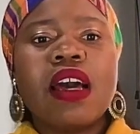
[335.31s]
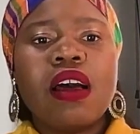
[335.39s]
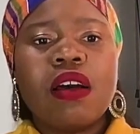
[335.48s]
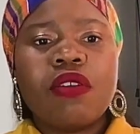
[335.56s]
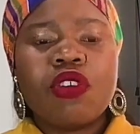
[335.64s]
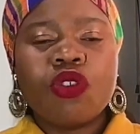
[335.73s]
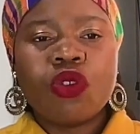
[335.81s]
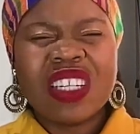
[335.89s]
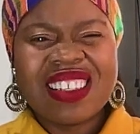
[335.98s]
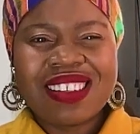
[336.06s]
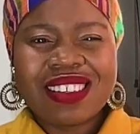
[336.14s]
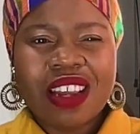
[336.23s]

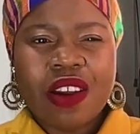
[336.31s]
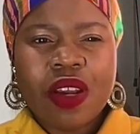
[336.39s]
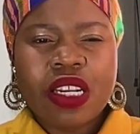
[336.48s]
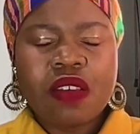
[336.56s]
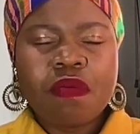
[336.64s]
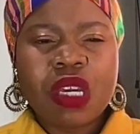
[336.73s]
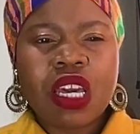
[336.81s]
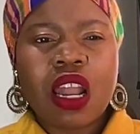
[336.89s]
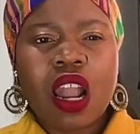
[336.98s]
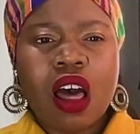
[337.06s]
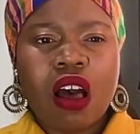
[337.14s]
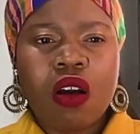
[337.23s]
necessarily being
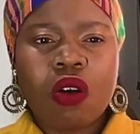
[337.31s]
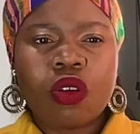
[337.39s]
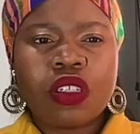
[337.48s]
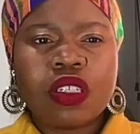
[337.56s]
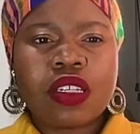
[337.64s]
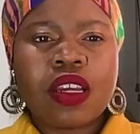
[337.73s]
allowed,